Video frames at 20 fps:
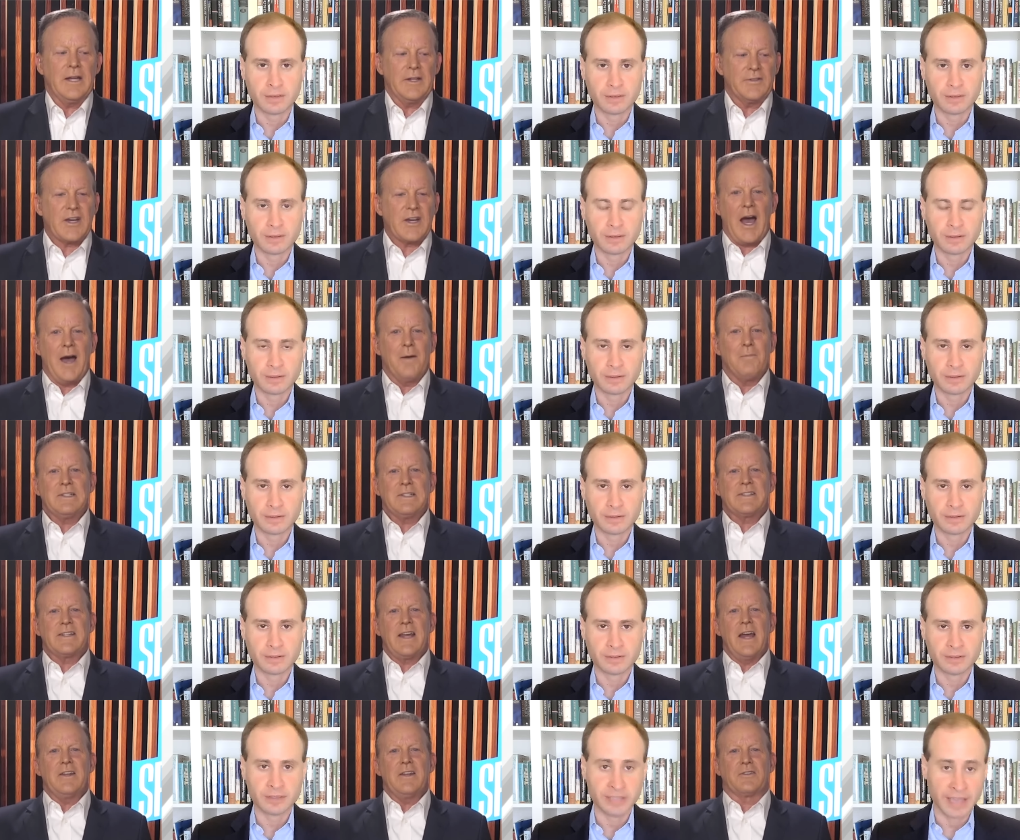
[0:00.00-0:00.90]
Speaker 1: it's common
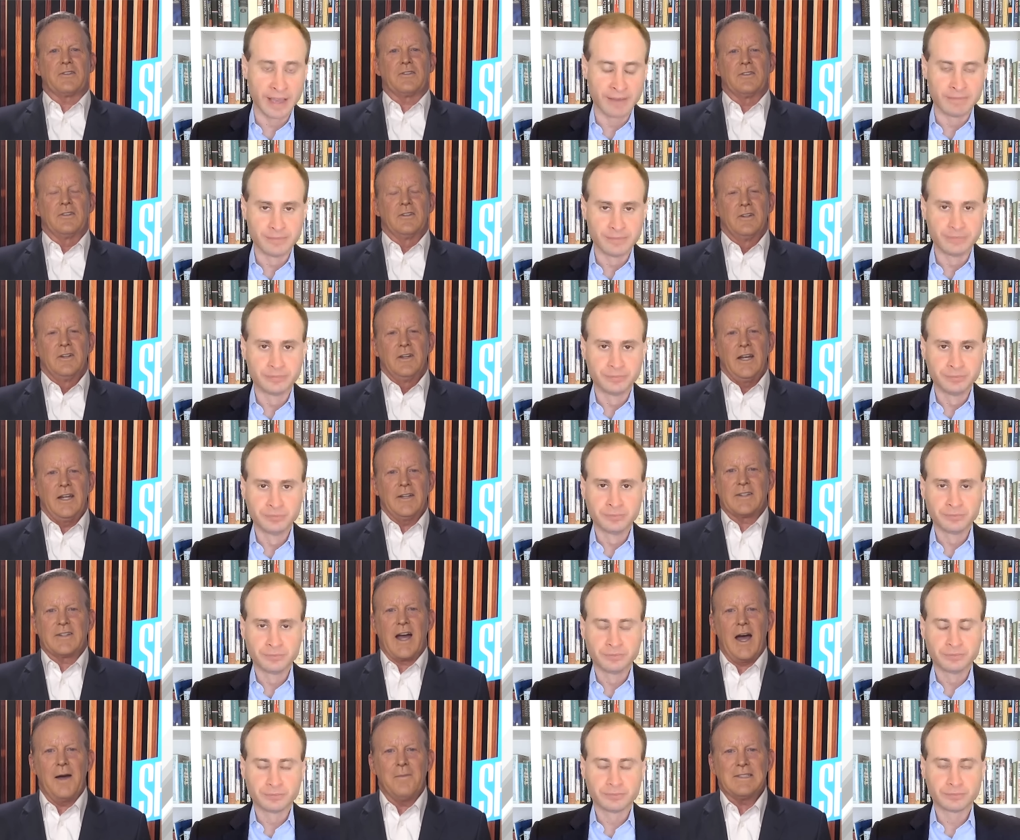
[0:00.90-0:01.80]
sense. Yeah, it's
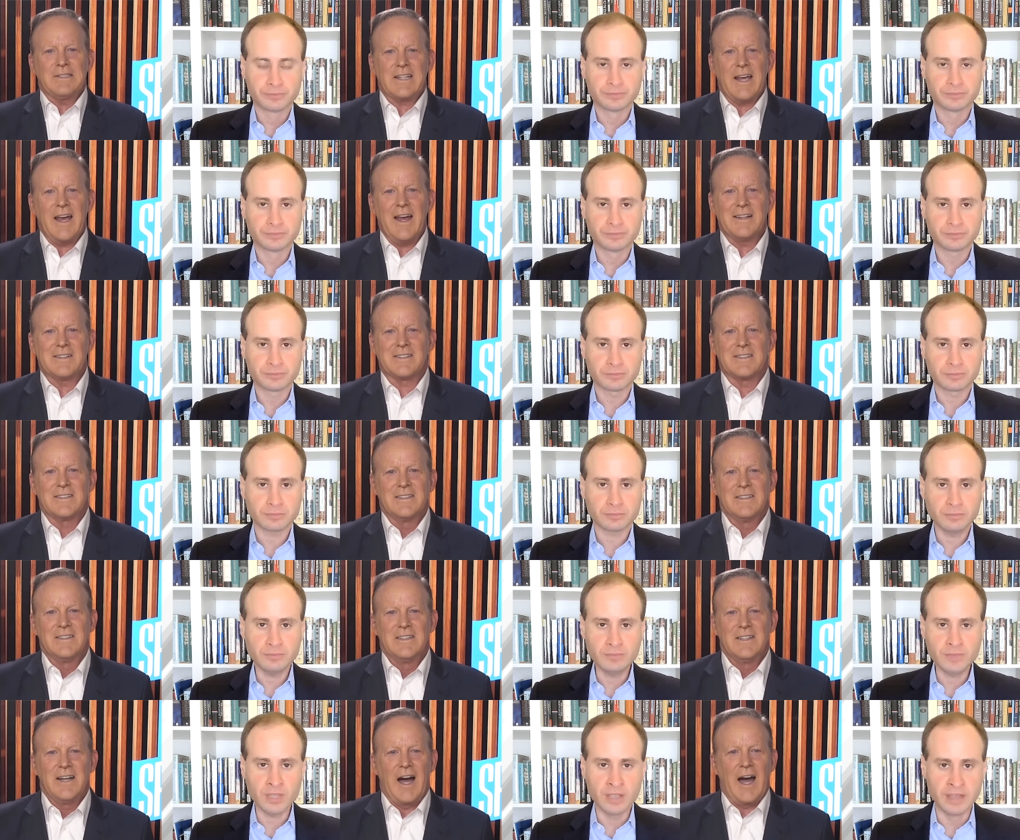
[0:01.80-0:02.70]
common sense.
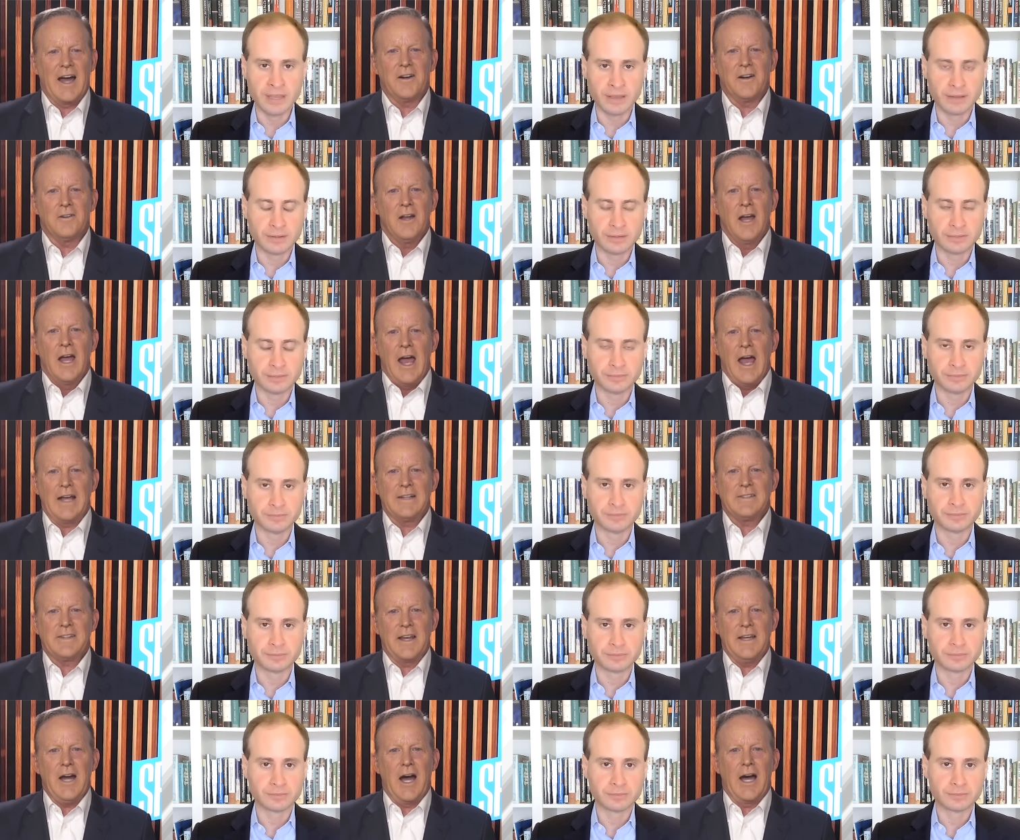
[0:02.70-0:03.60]
I don't, as
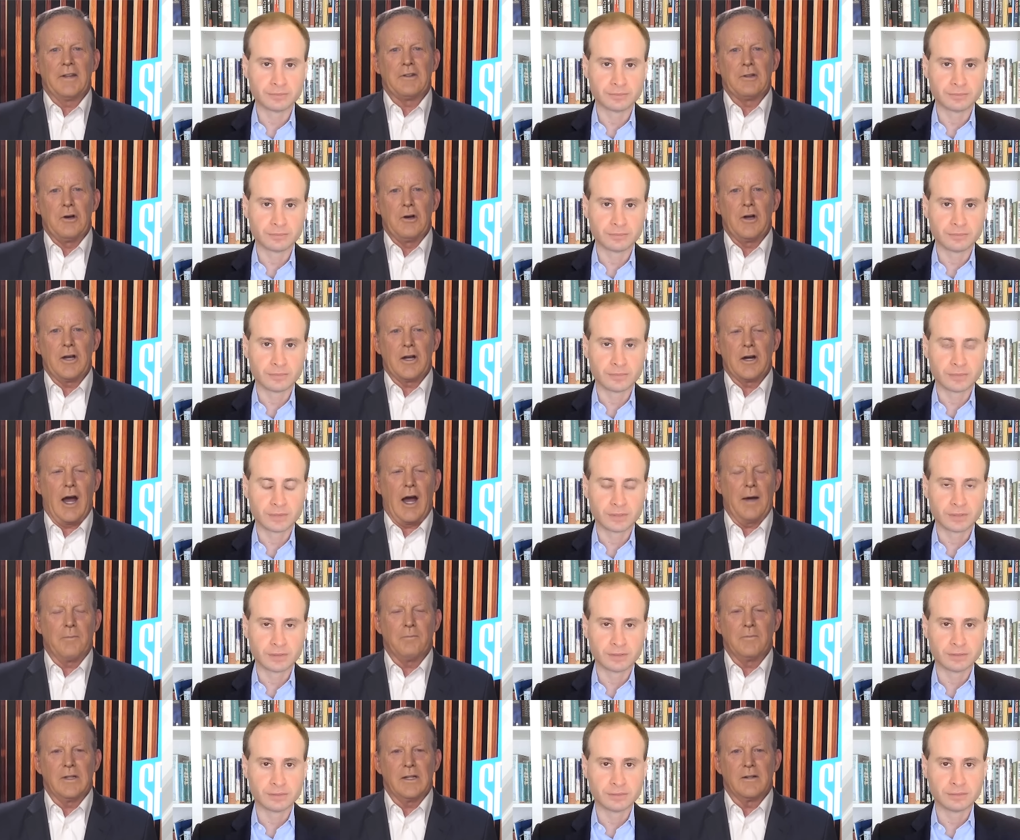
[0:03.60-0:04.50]
a non-lawyer,
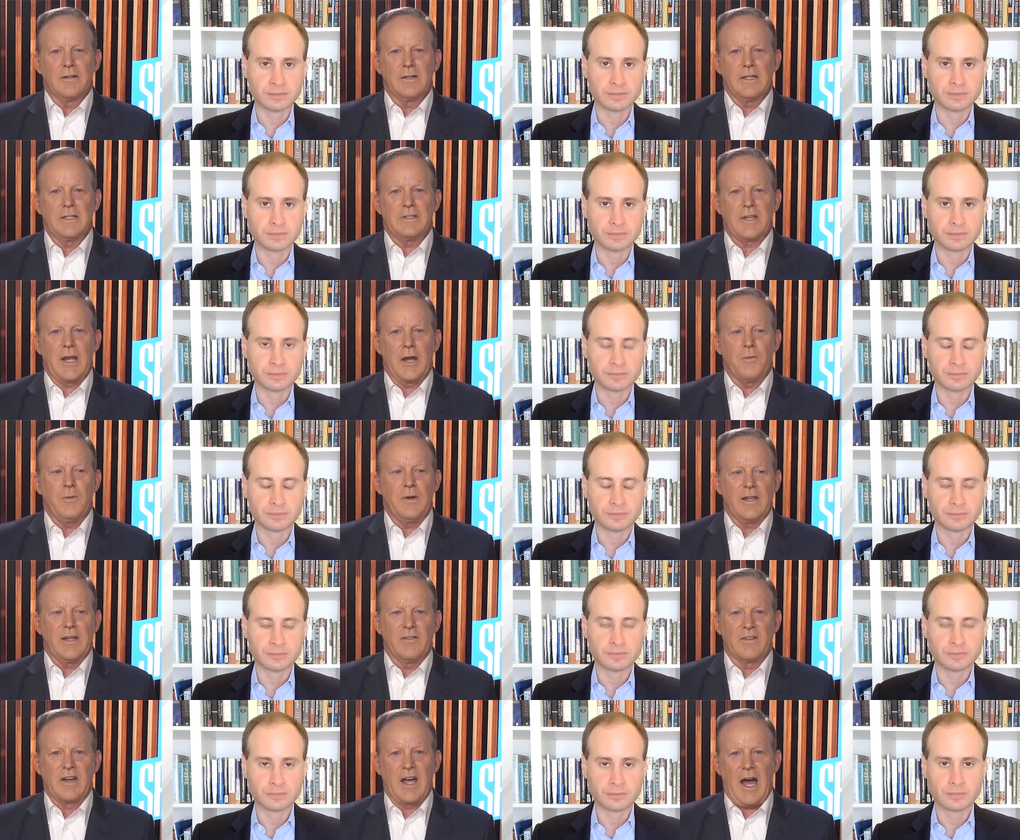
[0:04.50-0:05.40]
I'm literally saying we
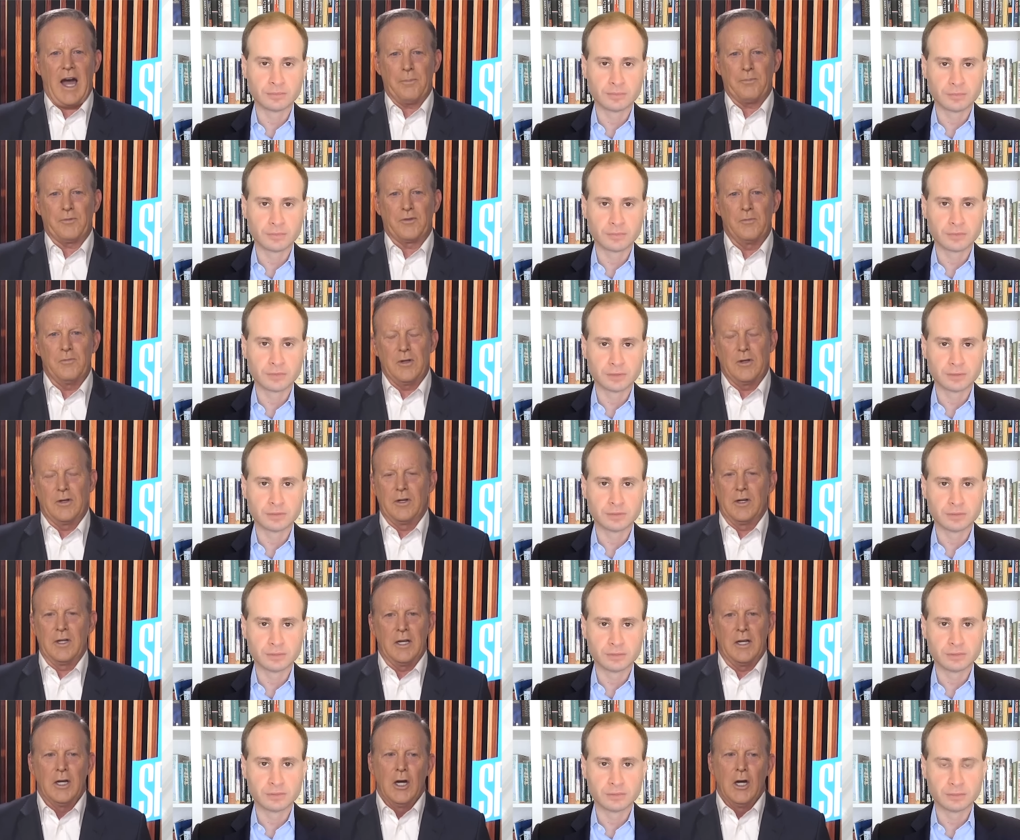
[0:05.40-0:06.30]
give cops immunity.